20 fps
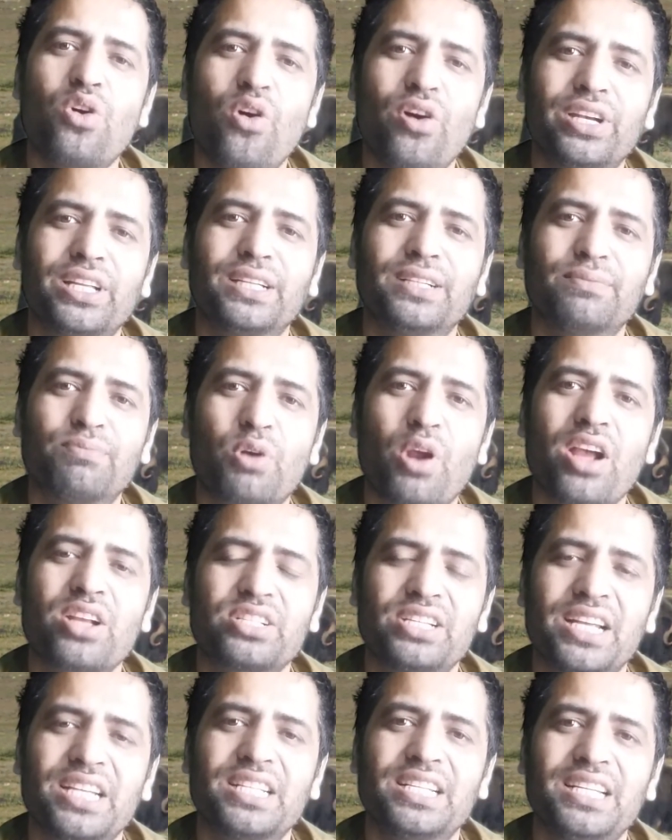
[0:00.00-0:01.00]

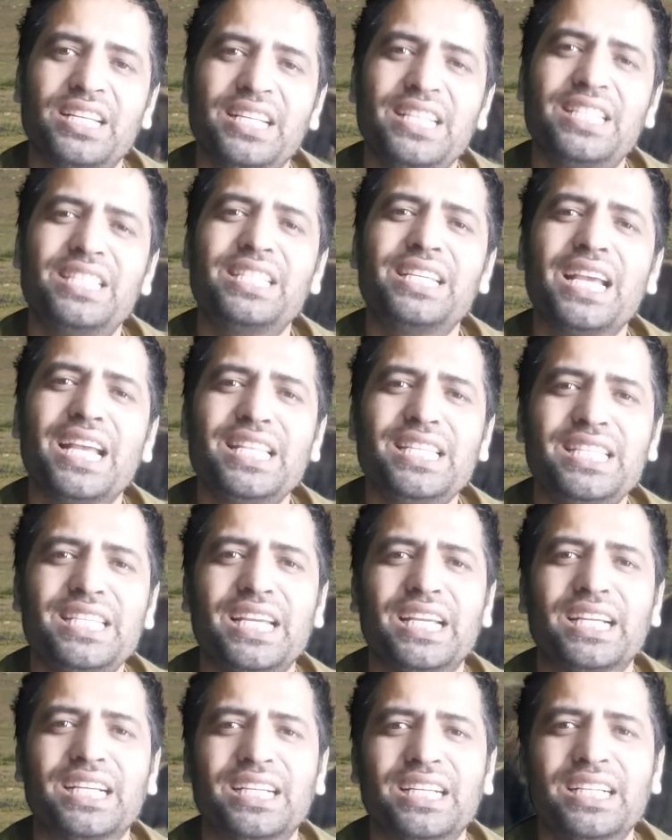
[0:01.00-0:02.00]
Encoding process is
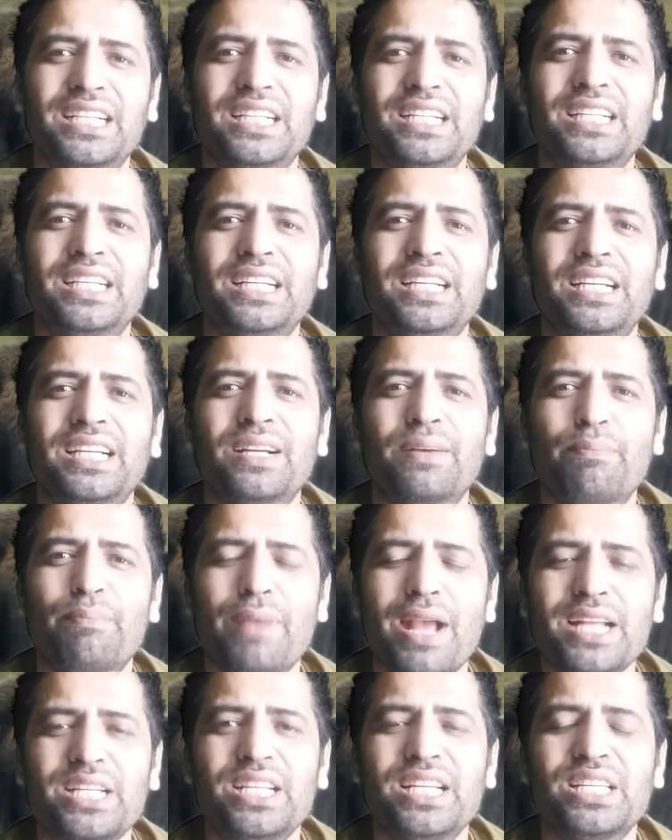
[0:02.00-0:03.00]
changing
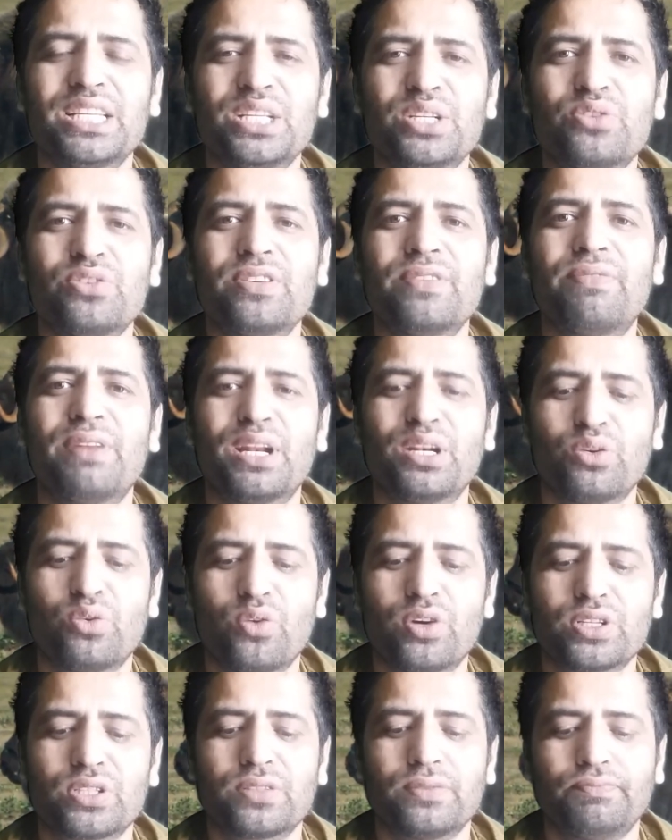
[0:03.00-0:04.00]
message into
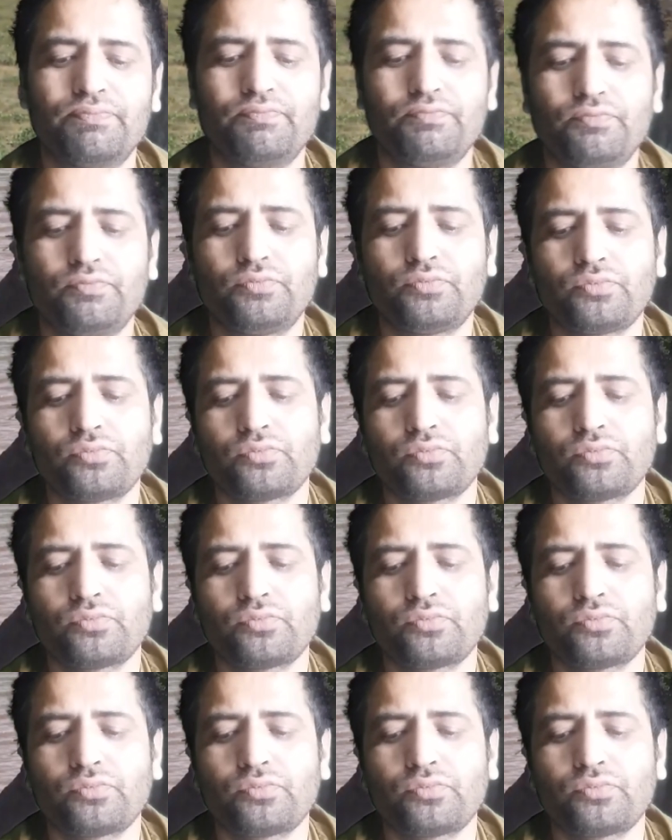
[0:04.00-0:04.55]
different codes.